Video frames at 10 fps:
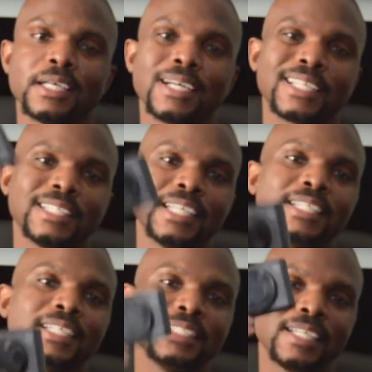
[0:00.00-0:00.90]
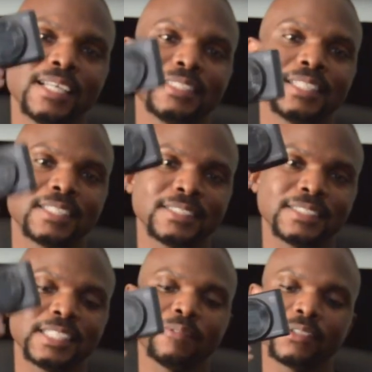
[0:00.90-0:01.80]
a Canon
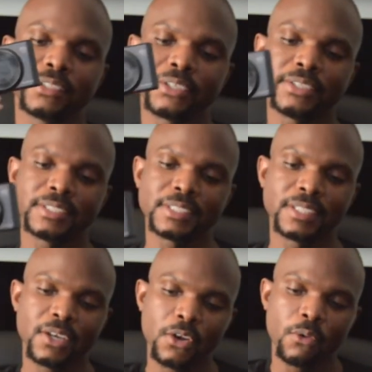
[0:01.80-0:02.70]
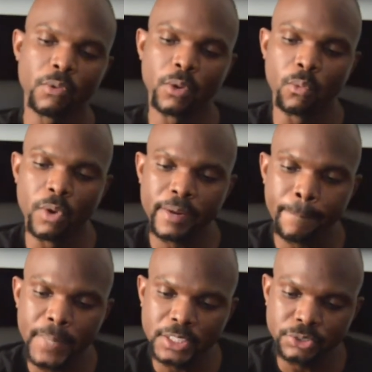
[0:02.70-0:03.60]
SX730 with
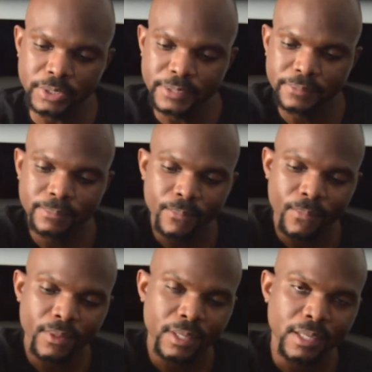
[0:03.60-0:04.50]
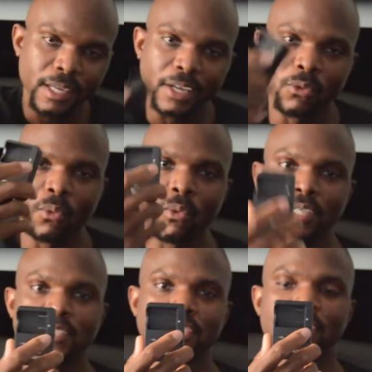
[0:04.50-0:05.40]
1 battery and
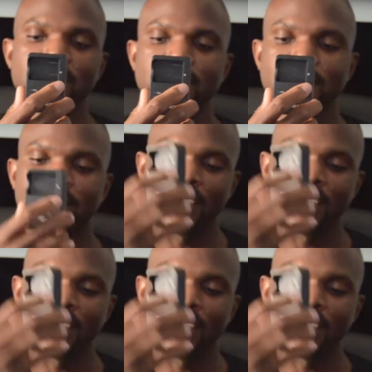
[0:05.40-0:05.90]
1 charger.